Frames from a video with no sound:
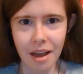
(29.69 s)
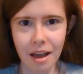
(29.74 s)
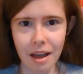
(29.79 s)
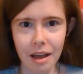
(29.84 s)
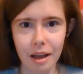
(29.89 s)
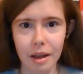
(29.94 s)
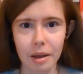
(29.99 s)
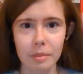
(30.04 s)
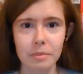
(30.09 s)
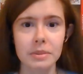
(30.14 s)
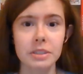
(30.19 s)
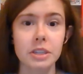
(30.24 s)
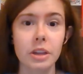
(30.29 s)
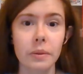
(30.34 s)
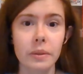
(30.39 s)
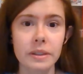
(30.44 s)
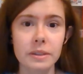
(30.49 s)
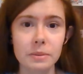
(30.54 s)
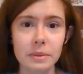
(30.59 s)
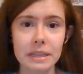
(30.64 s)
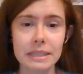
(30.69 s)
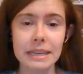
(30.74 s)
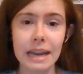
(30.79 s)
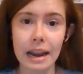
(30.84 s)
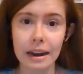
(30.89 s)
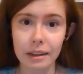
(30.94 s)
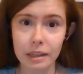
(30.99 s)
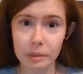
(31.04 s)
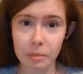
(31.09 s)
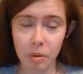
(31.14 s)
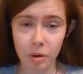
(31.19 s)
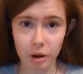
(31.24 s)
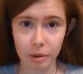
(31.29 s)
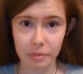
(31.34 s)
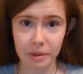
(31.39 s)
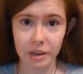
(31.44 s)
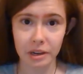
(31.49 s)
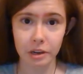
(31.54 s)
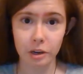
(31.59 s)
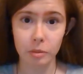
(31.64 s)
So this was Natalie
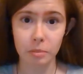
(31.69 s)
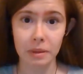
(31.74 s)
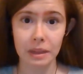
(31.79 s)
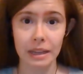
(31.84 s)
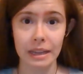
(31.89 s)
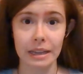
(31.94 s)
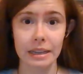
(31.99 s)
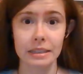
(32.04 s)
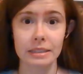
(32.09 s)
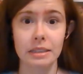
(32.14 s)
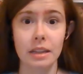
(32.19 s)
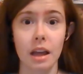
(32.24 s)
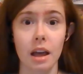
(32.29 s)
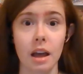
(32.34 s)
Portman who plays